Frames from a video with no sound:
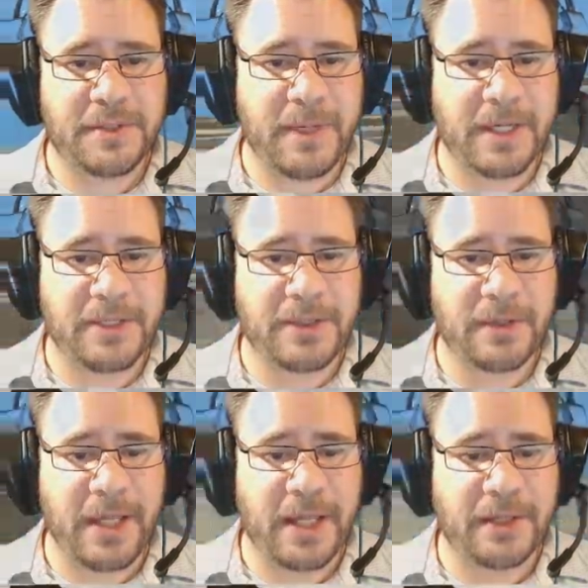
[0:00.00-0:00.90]
make
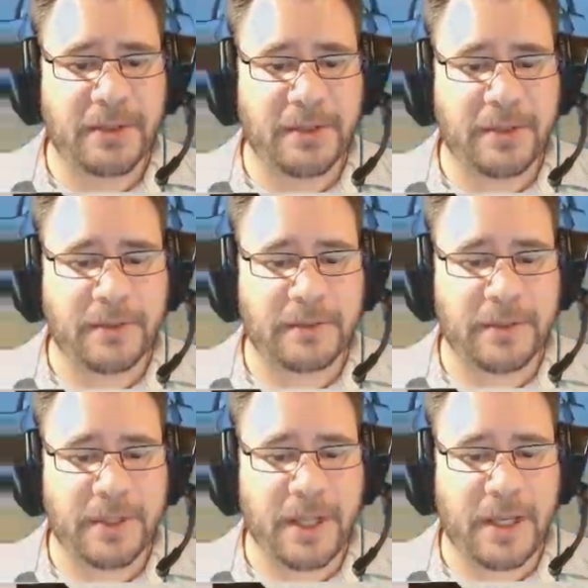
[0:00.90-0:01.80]
sure that your
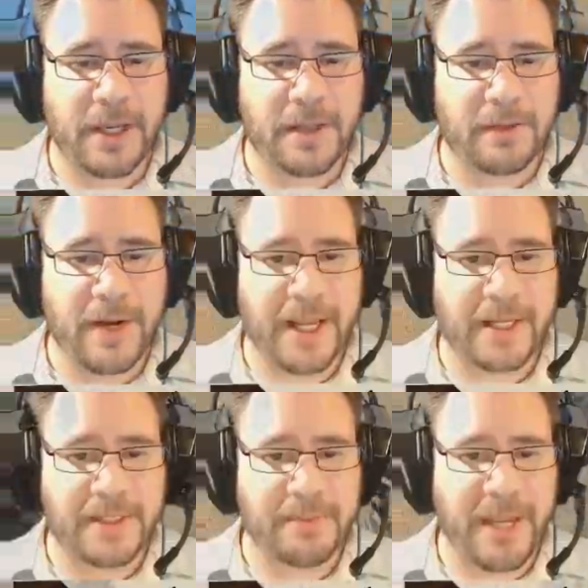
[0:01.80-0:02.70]
netherrack
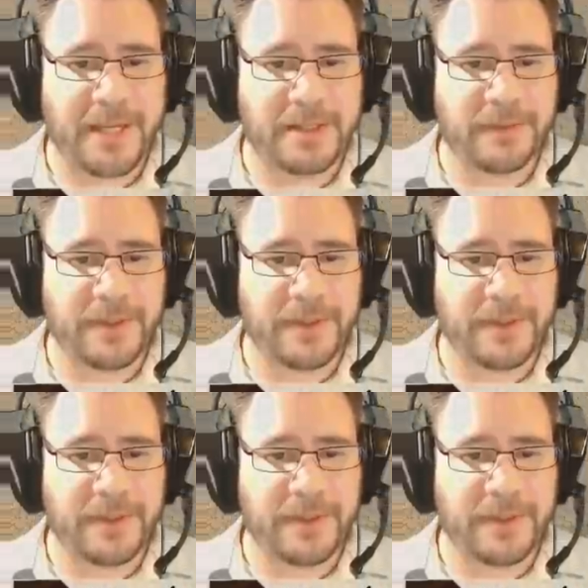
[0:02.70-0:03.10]
gets passed over